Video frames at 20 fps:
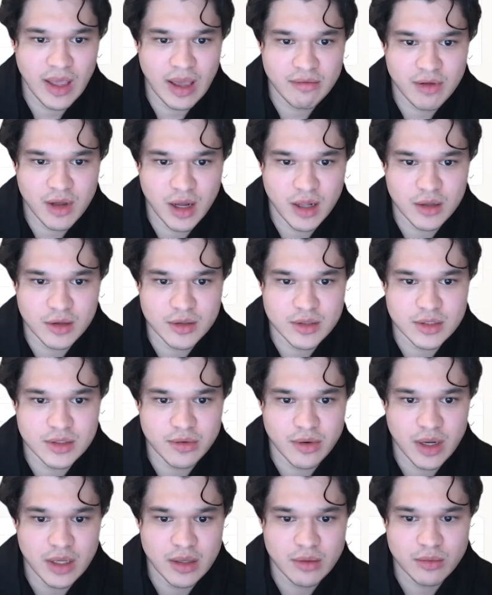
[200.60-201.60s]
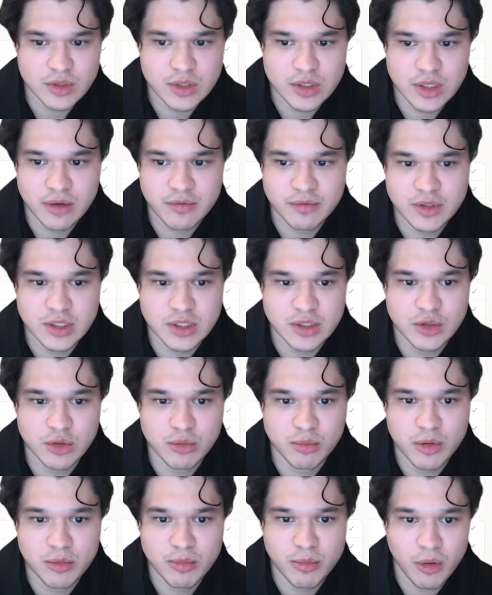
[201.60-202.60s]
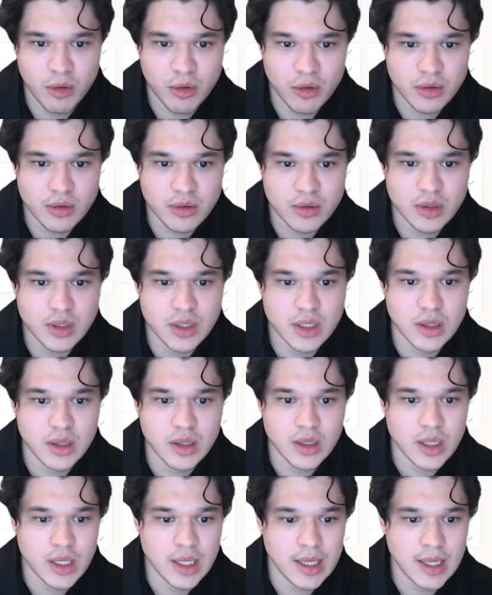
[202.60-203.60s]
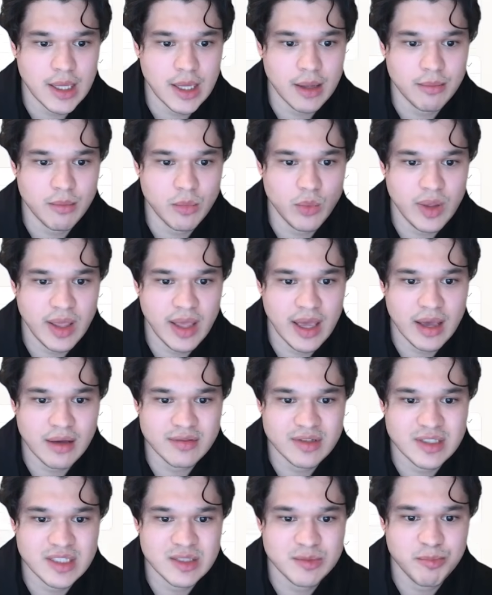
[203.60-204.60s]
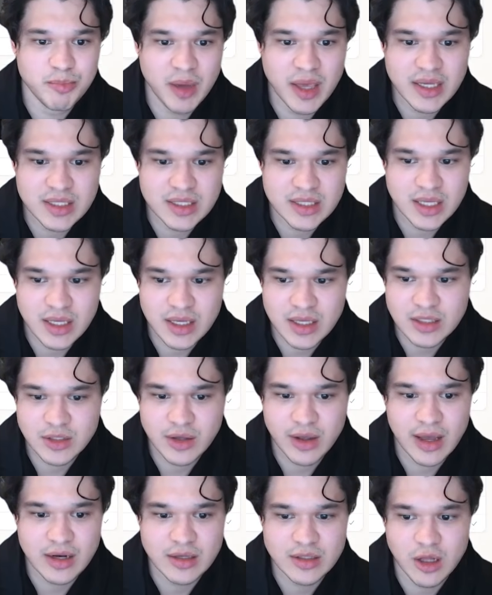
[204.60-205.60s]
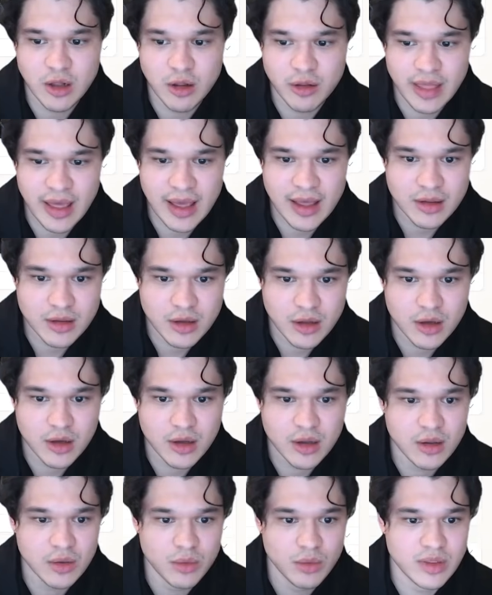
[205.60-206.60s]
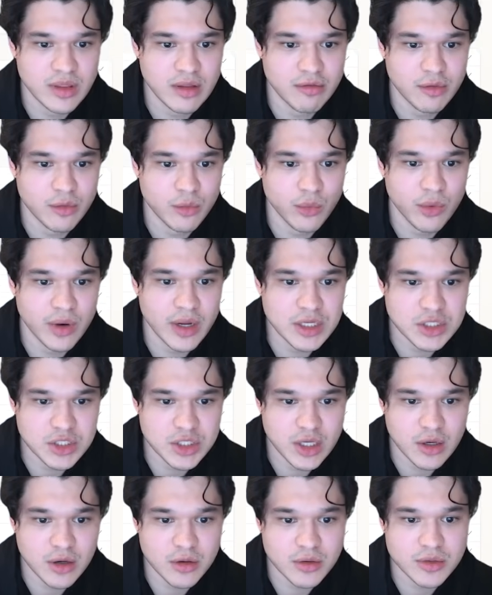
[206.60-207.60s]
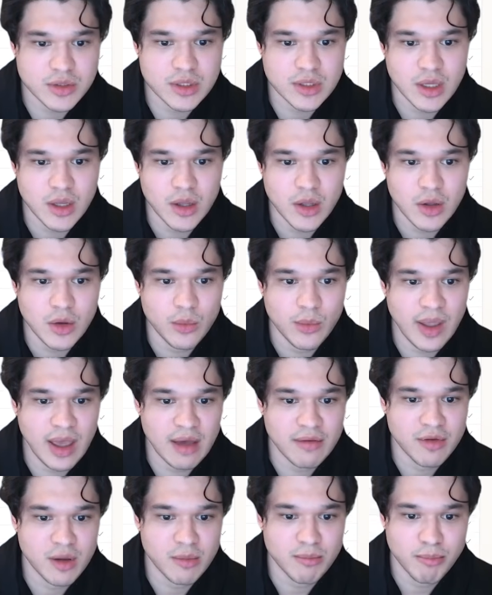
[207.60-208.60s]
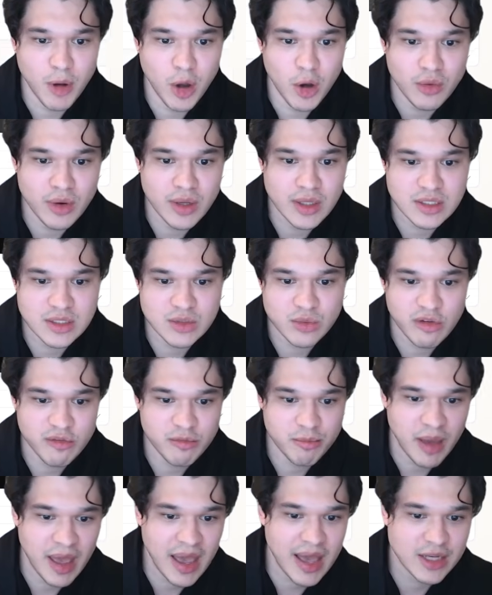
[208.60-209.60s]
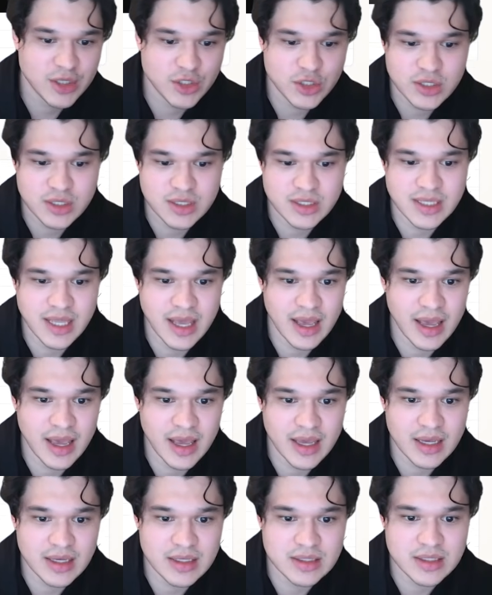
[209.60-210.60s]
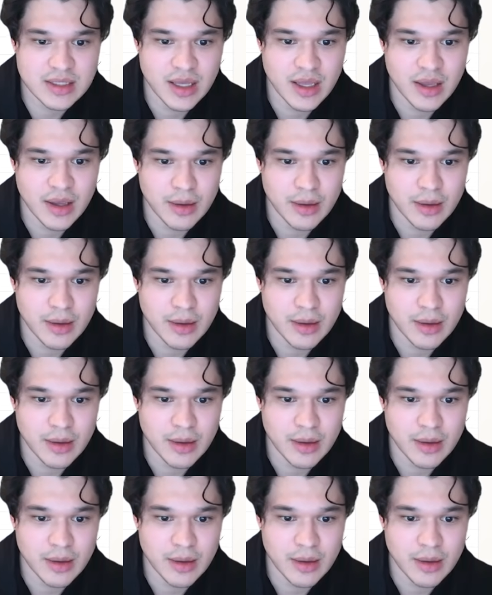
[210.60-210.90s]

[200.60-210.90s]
we have colors, right? Which is obviously super important. We have spacing, so how does all that look with different ratios? We have components, we have badges, tags,